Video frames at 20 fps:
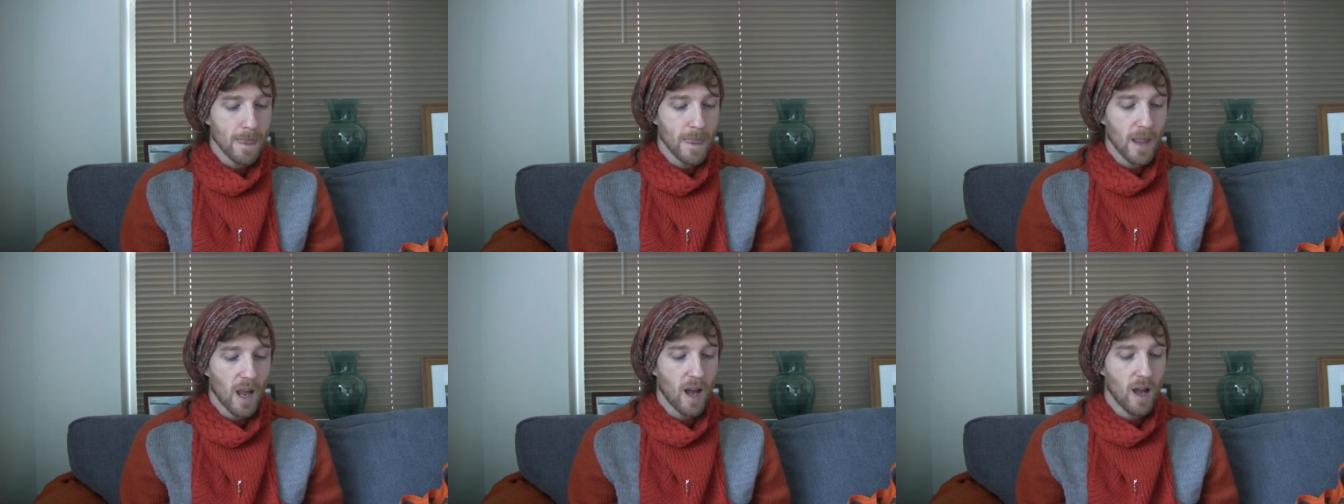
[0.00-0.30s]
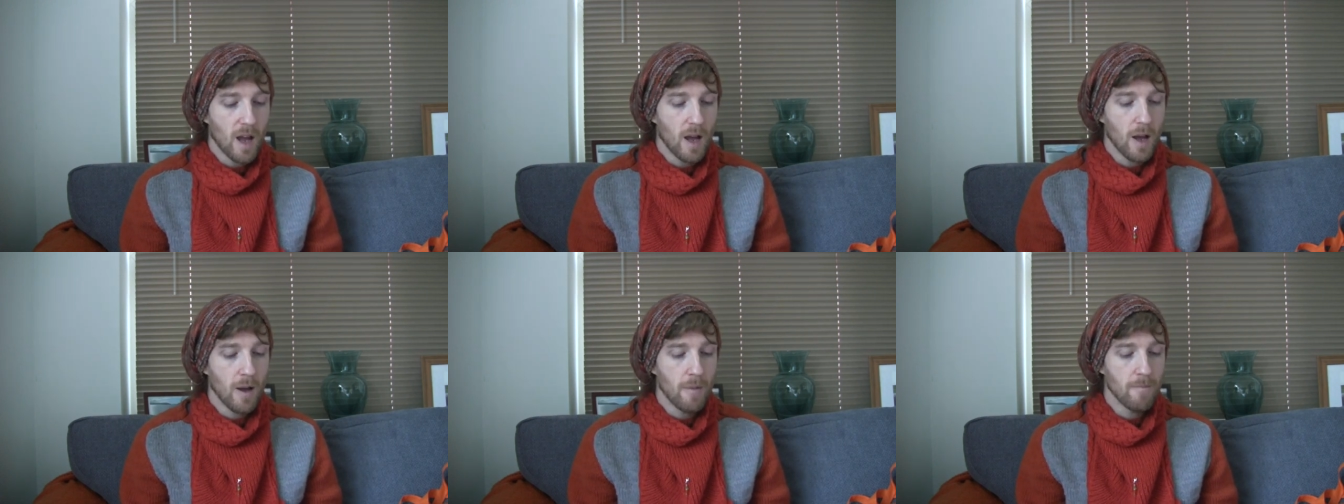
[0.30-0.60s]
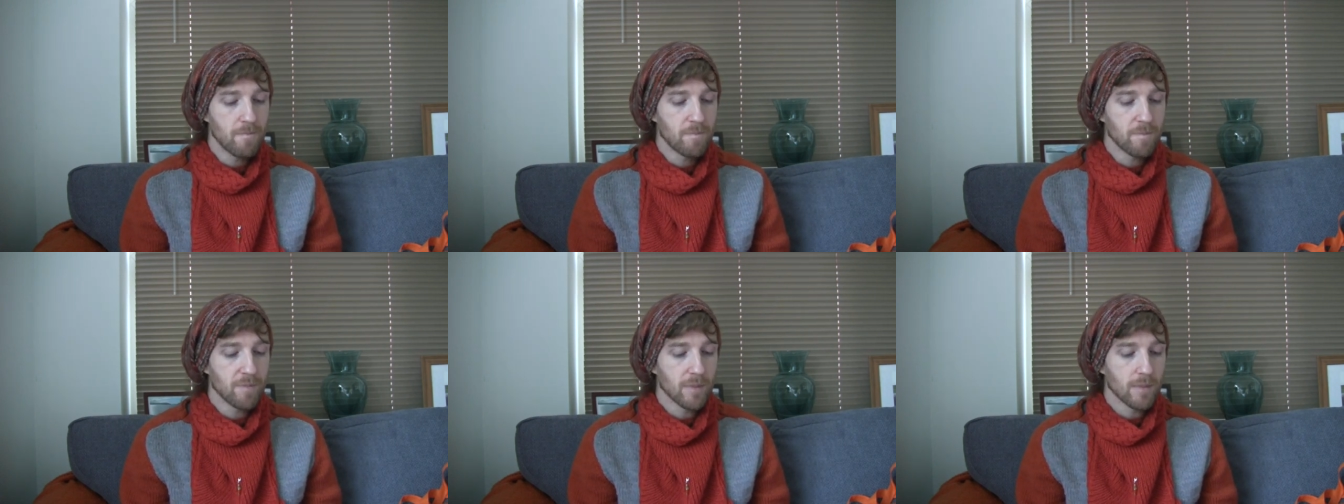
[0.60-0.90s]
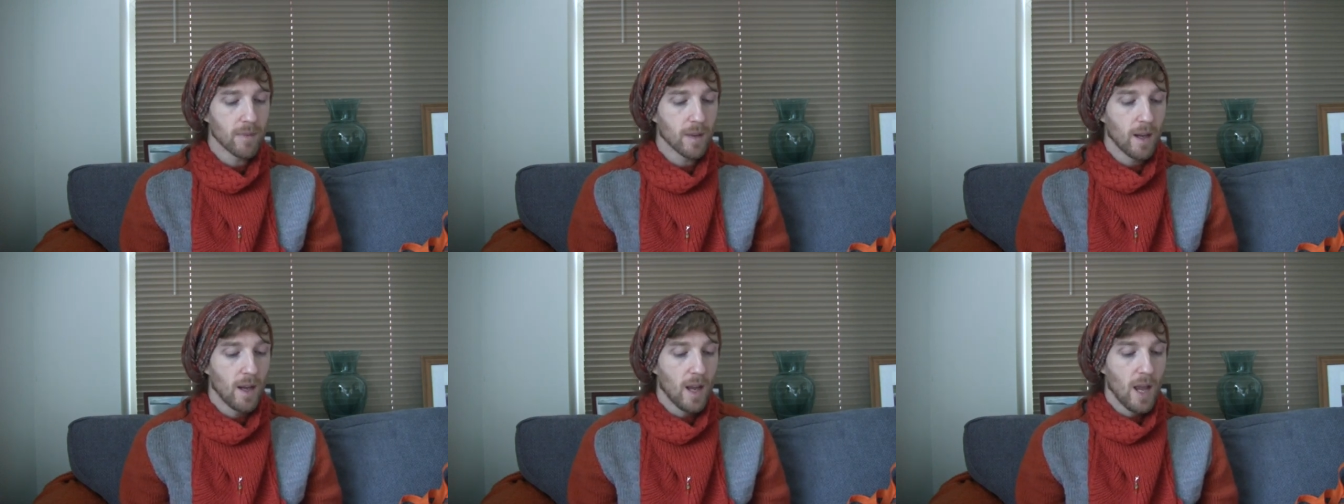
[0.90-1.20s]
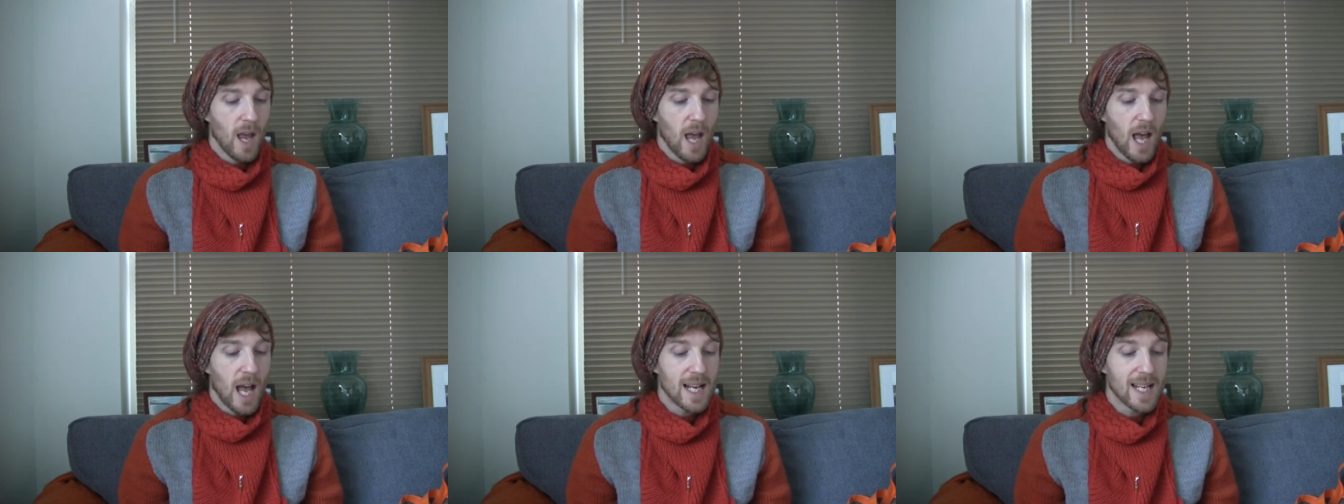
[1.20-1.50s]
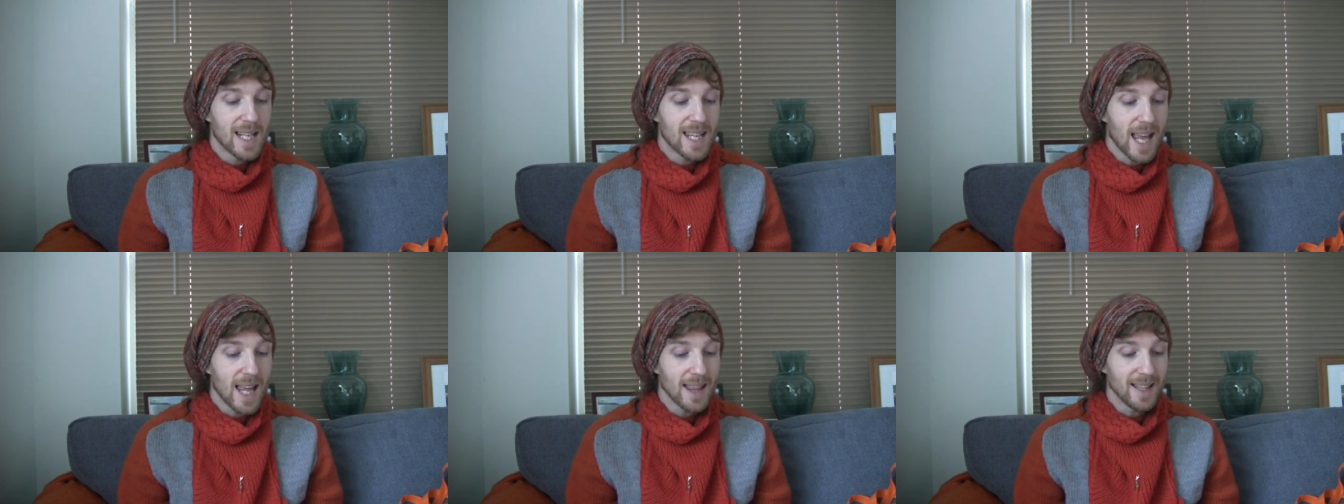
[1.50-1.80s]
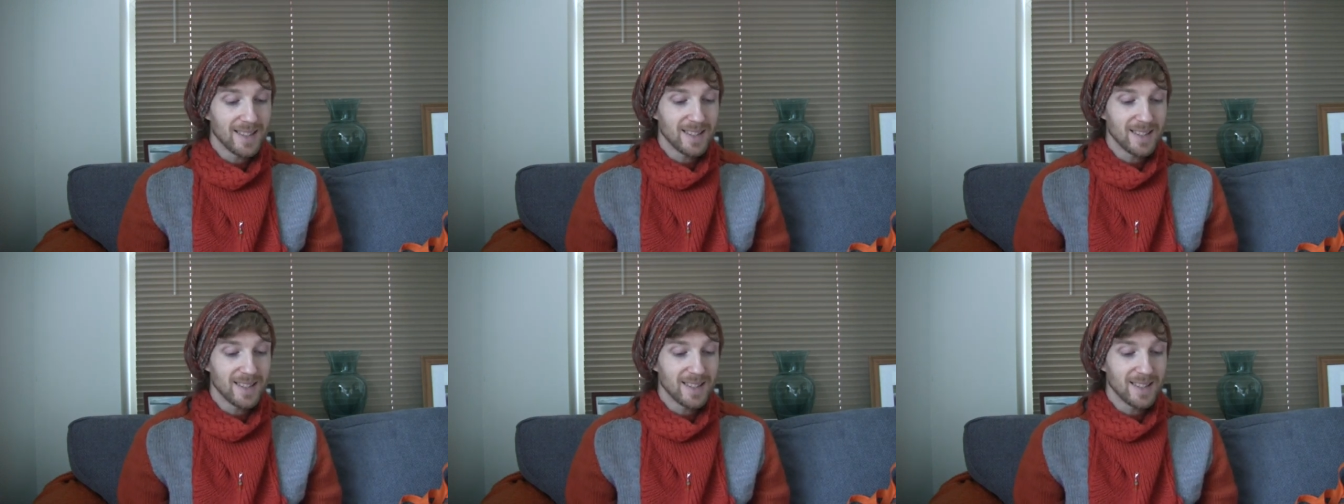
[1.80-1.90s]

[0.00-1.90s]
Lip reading: And again,